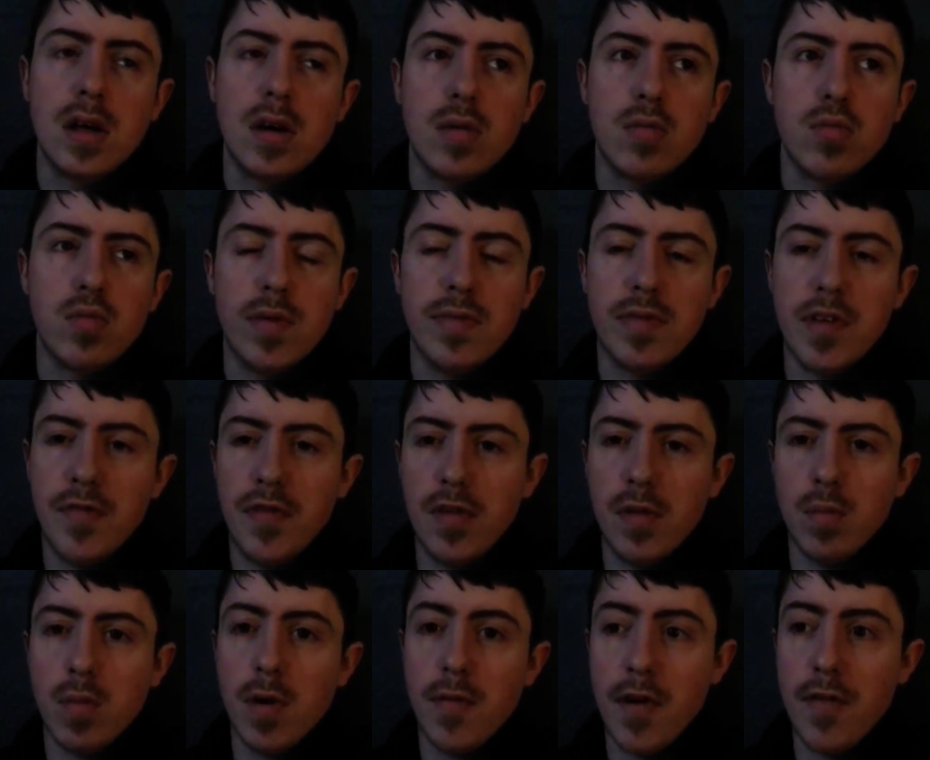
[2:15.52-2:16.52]
with a
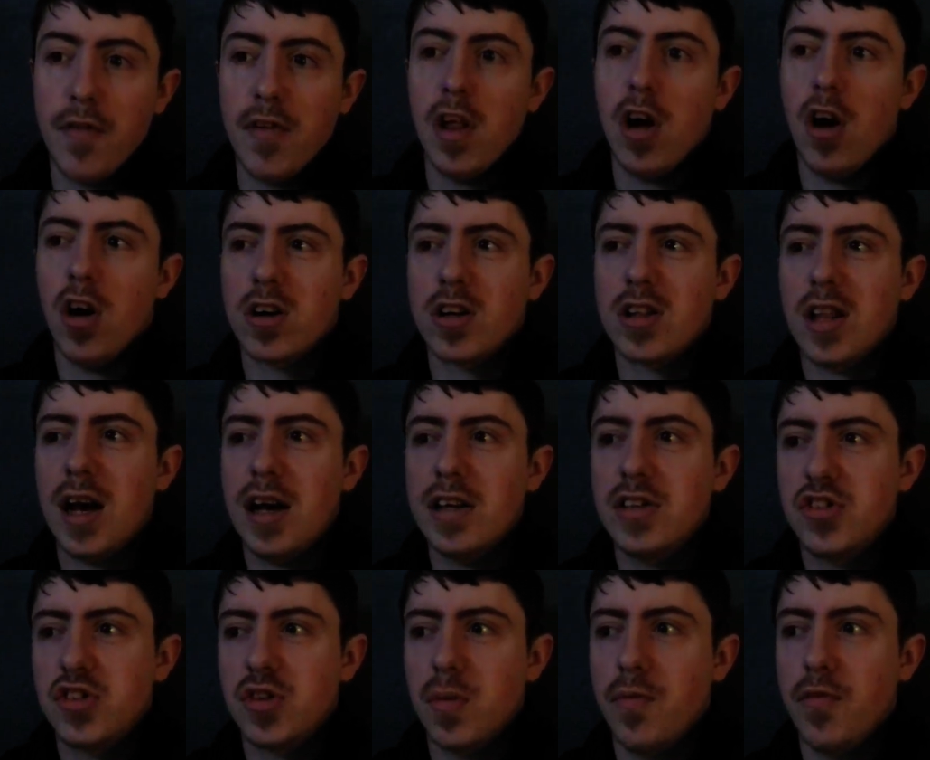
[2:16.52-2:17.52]
vlog.
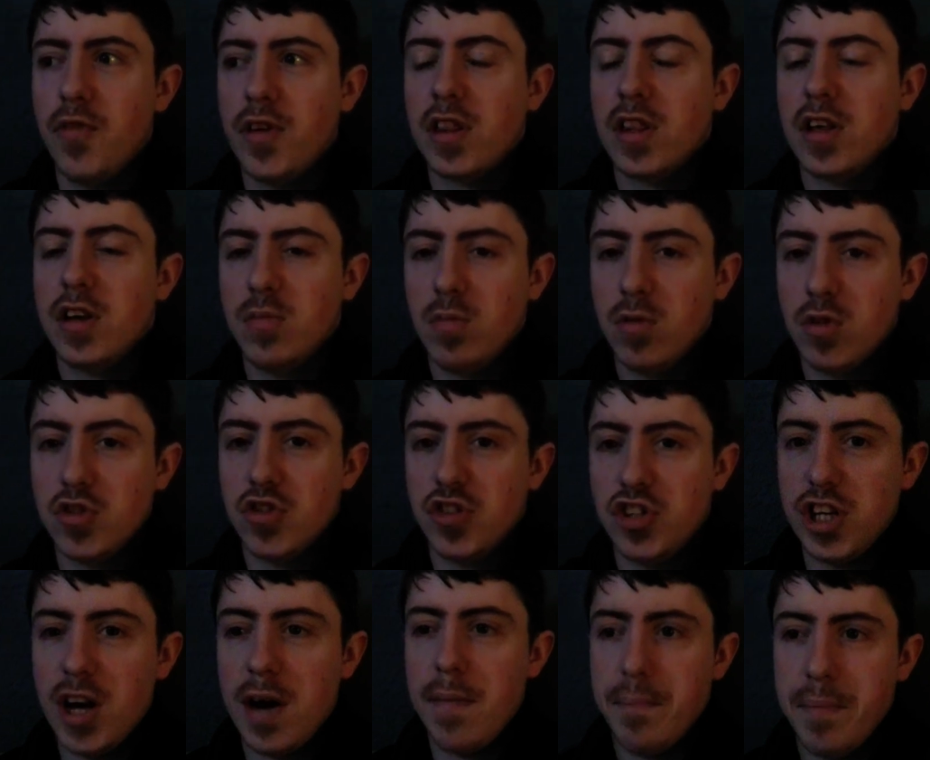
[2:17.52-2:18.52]
Like something that was
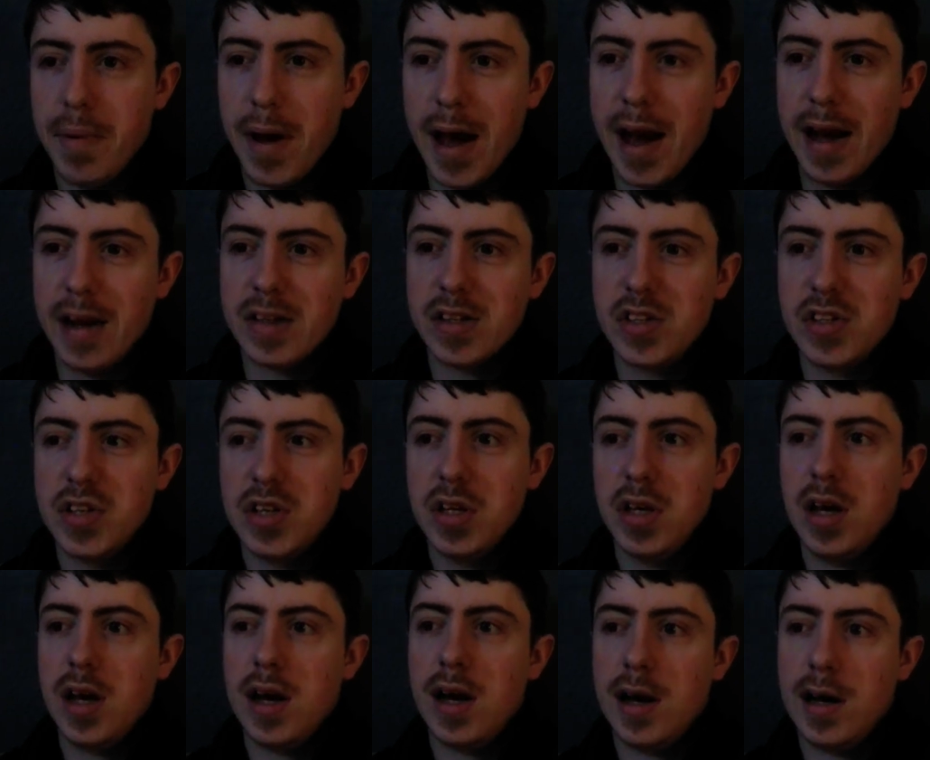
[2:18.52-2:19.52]
jam-packed.
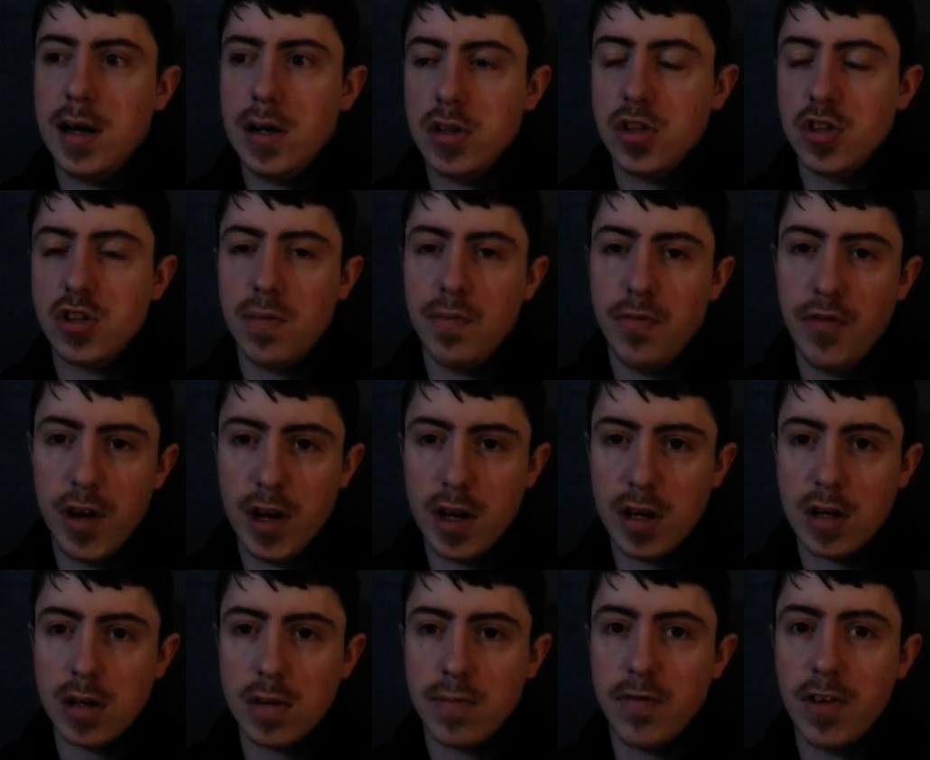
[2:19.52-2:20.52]
And
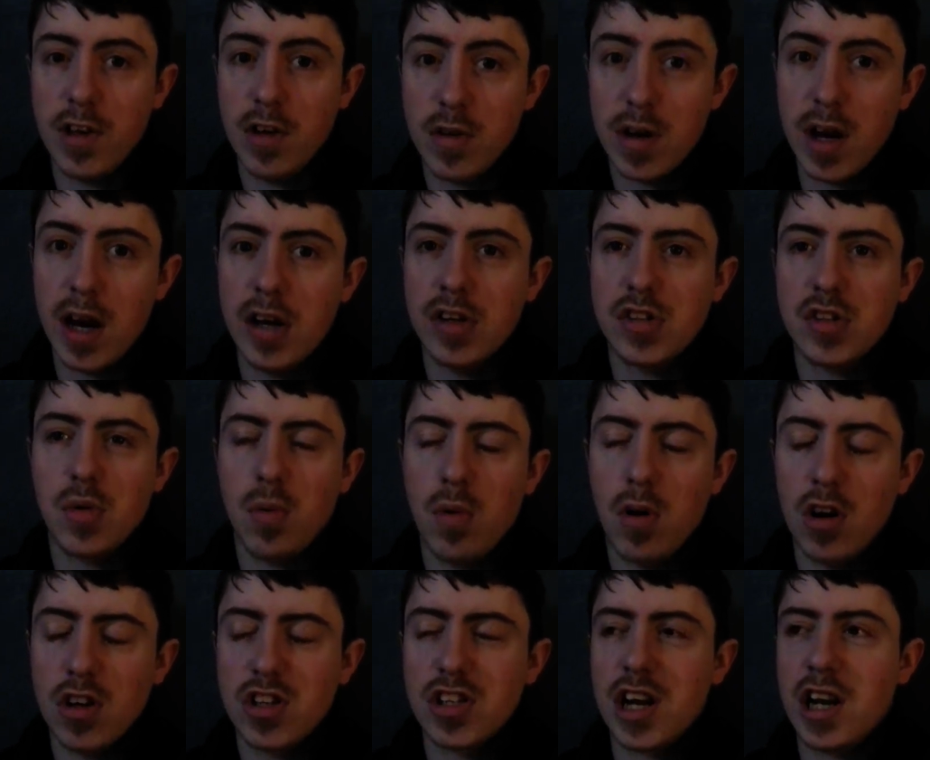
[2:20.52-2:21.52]
something for you guys to
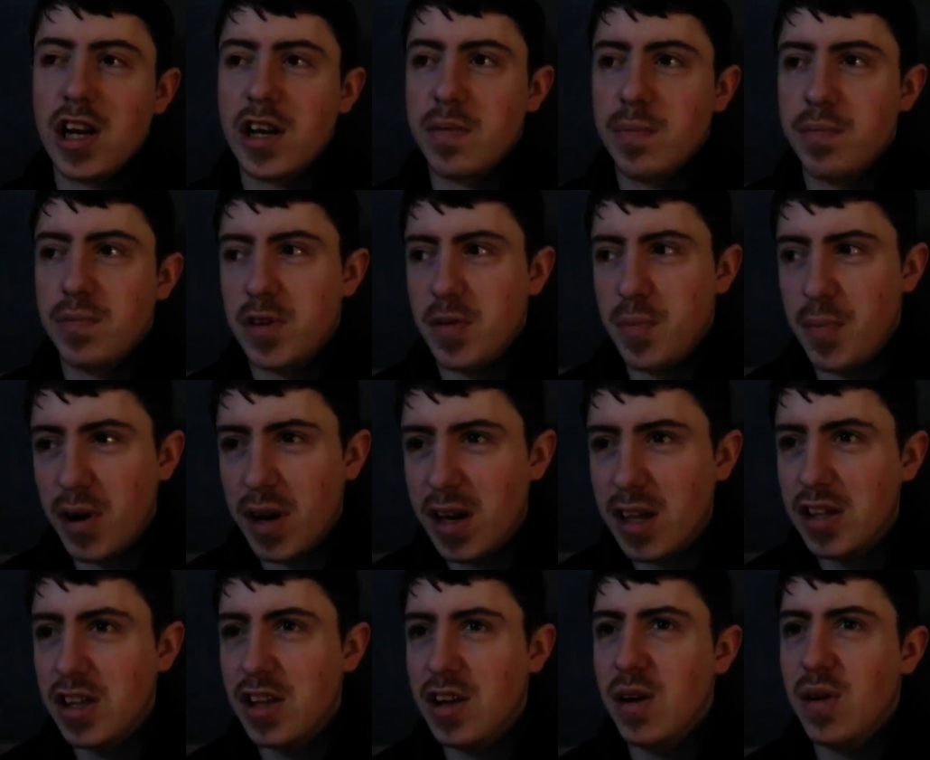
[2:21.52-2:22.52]
watch. Kind of to bring
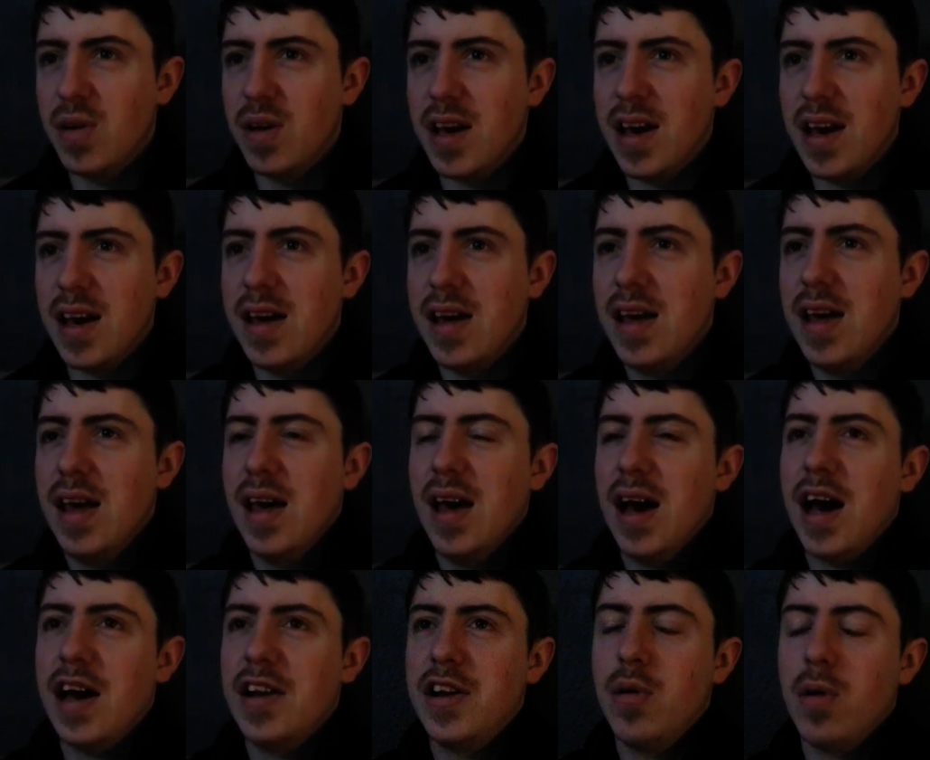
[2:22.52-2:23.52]
in the new year.
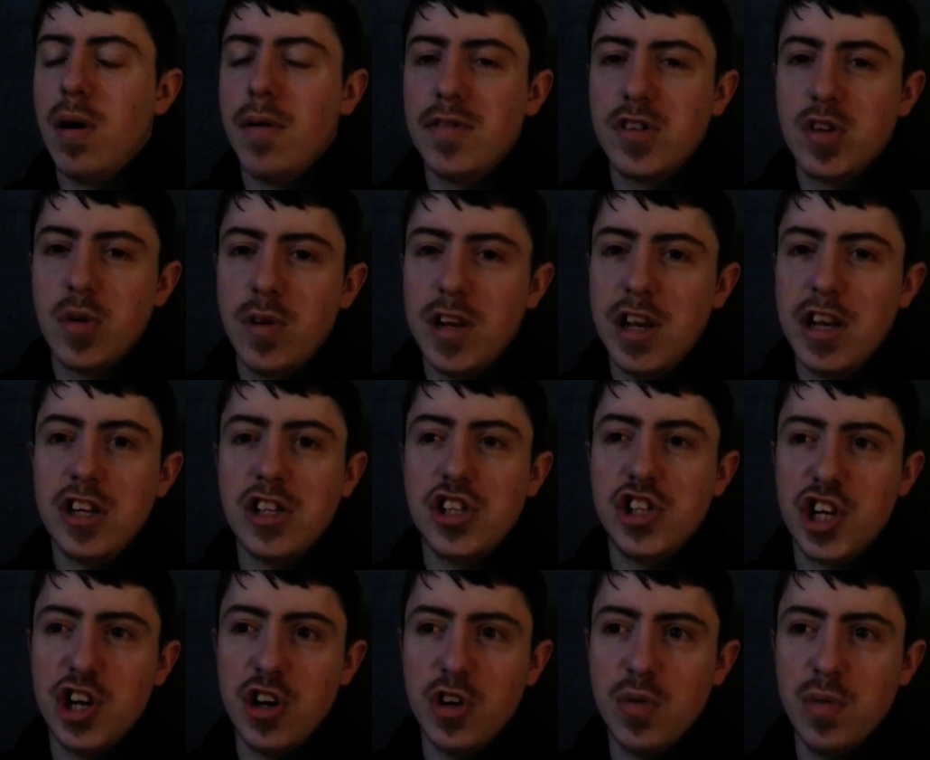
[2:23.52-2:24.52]
I know obviously we did it in
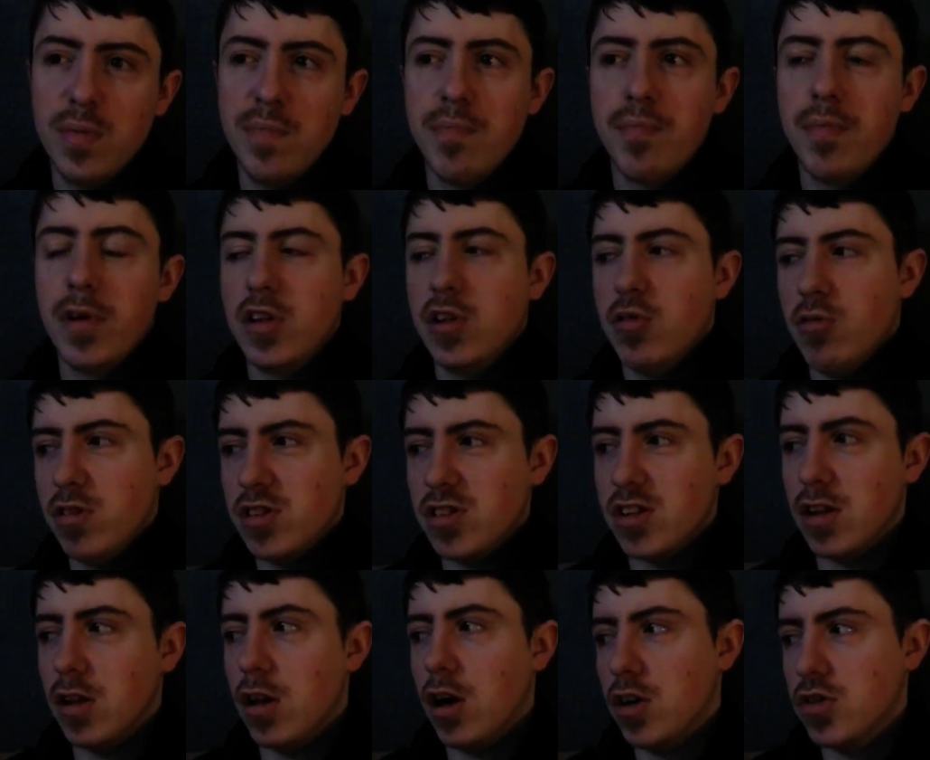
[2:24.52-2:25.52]
June. But there is
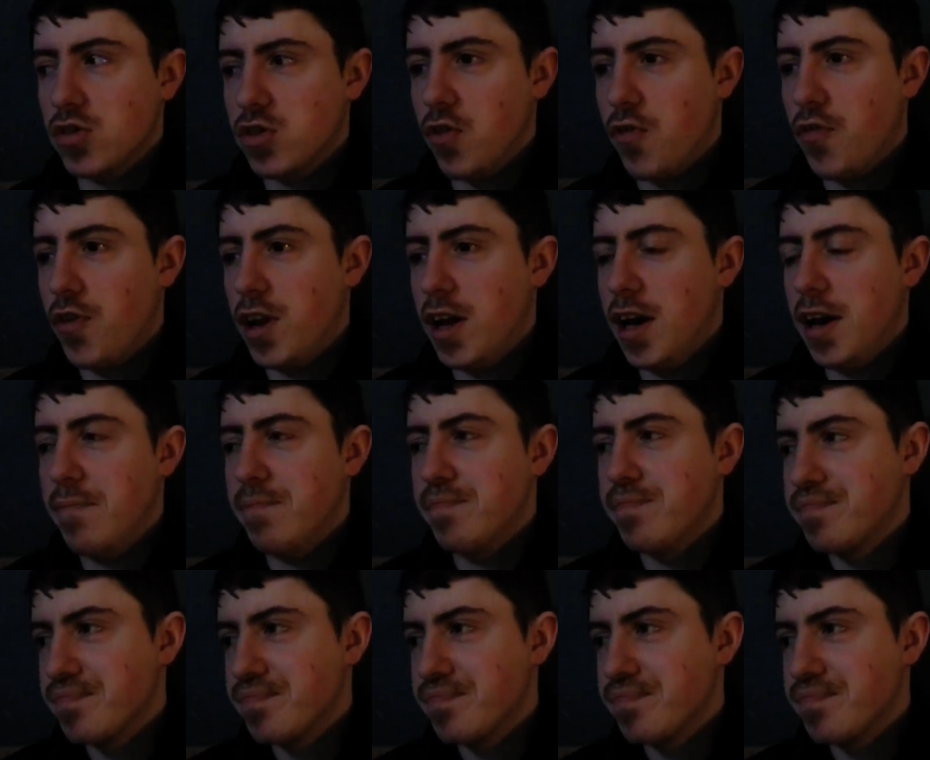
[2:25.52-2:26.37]
a lot of stuff in it.